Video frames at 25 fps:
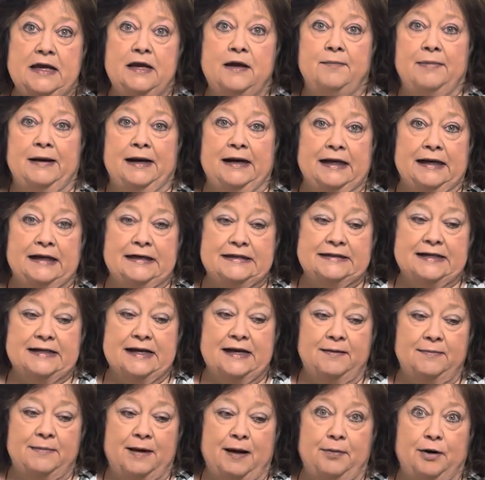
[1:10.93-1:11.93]
but I get it down
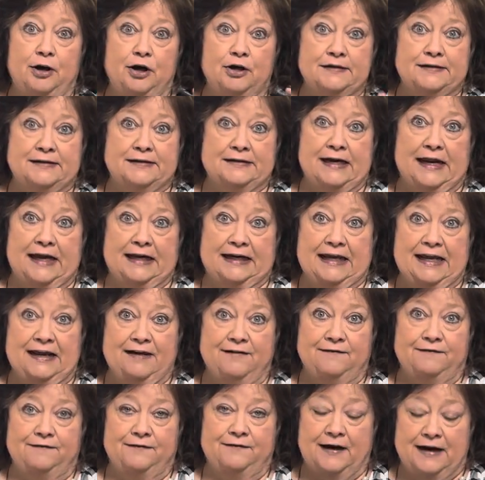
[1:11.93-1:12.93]
in my purse and I
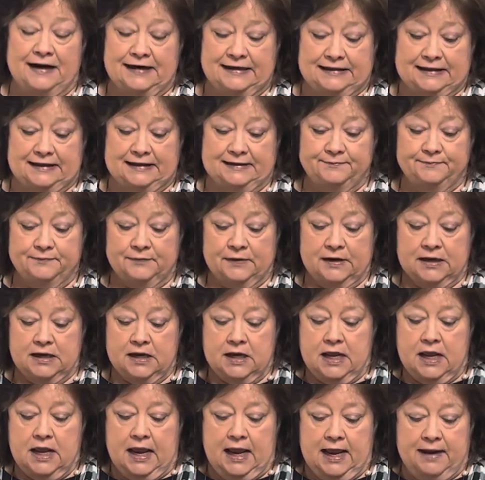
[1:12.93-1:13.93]
can't find it.
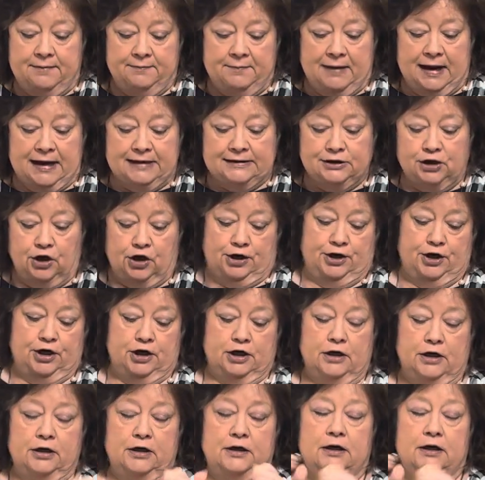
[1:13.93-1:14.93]
And my daughter,